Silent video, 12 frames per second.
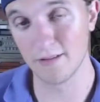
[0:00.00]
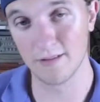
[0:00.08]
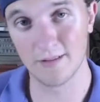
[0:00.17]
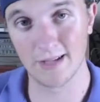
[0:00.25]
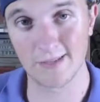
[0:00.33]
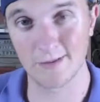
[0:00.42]

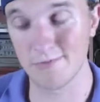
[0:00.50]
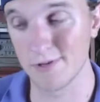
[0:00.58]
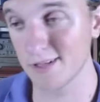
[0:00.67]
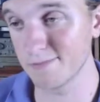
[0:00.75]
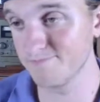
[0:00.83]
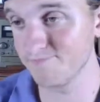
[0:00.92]
that's my
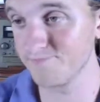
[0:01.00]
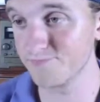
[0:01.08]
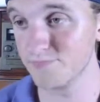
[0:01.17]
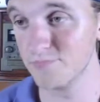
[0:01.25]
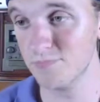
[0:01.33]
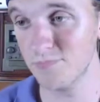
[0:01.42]
pick.
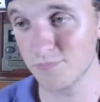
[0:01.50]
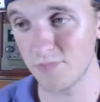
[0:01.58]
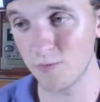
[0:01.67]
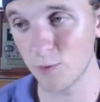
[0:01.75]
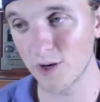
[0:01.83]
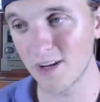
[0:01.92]

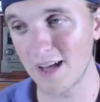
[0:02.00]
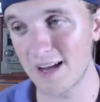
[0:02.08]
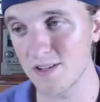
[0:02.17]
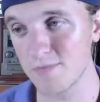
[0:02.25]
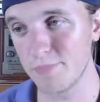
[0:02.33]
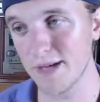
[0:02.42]

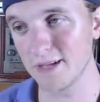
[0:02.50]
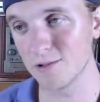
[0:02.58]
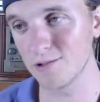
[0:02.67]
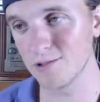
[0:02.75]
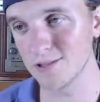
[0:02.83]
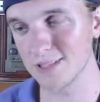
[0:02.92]
49ers,
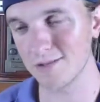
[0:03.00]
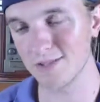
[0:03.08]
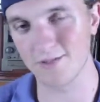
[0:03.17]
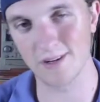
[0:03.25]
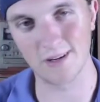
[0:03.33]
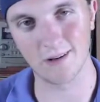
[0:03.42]
Bengals. I
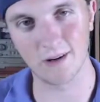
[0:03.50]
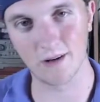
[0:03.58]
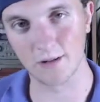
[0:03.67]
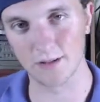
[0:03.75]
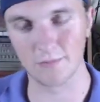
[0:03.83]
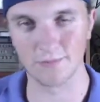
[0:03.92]
was very
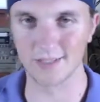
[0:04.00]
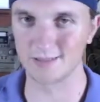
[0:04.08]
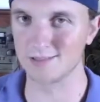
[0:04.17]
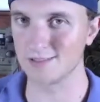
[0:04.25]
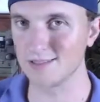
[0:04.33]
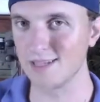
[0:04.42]
hard on the
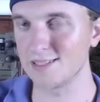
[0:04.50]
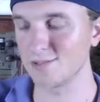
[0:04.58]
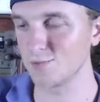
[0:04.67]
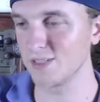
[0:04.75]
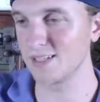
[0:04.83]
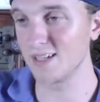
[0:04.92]
Bengals
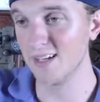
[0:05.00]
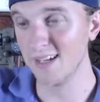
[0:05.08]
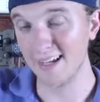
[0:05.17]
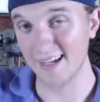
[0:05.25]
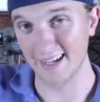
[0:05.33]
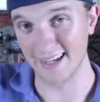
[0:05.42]
last week.
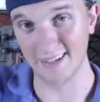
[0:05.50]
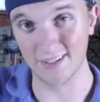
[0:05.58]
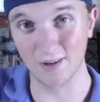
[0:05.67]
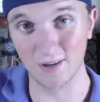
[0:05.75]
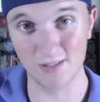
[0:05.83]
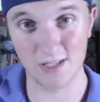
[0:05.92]
Andy
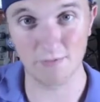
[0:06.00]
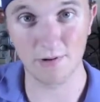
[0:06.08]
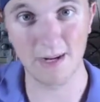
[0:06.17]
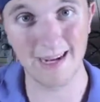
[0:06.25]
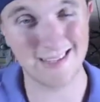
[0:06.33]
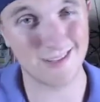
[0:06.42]
Dalton
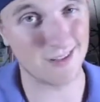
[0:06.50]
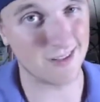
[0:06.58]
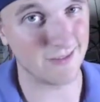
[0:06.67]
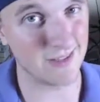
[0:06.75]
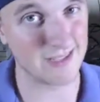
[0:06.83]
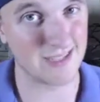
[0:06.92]
surprised
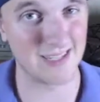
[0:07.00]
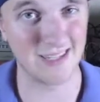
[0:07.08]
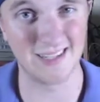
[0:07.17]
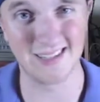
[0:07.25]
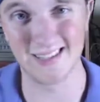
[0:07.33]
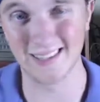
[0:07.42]
all of us.
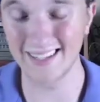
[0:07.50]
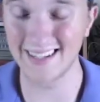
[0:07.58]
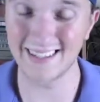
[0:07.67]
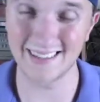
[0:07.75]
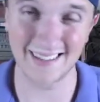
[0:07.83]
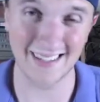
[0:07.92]
He is
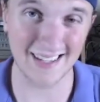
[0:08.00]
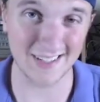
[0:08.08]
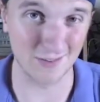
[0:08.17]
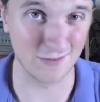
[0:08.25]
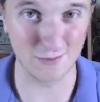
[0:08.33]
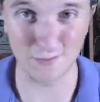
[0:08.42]
leading the
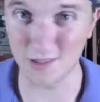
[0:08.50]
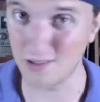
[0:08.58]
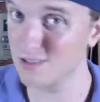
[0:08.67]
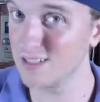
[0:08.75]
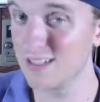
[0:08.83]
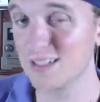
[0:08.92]
National
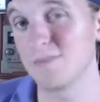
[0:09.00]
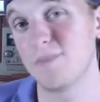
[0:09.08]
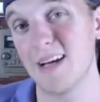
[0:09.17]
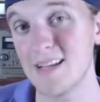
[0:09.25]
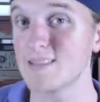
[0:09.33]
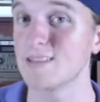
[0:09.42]
Football League in
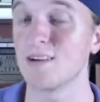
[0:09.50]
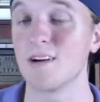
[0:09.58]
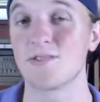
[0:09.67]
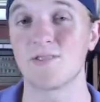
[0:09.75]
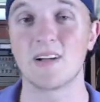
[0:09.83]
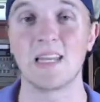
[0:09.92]
passing
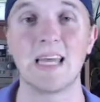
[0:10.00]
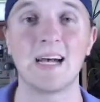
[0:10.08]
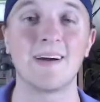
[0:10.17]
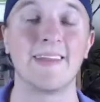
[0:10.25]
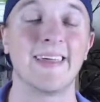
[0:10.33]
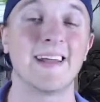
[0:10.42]
yards right
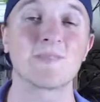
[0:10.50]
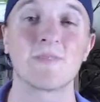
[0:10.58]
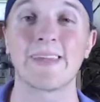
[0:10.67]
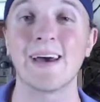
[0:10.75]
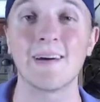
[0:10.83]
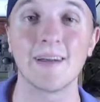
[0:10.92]
now, and that is
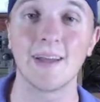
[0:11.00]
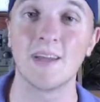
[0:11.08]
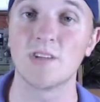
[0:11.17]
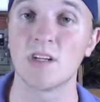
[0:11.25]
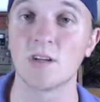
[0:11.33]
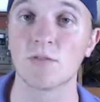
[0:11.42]
without
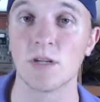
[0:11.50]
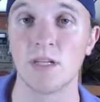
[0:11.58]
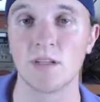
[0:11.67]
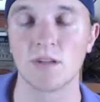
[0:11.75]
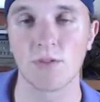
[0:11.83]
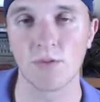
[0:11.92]
A.J.
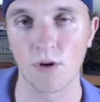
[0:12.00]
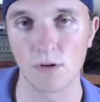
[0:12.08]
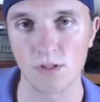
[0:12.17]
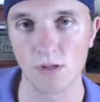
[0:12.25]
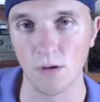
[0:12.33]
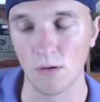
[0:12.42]
Green to throw
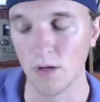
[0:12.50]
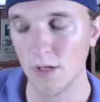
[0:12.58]
to.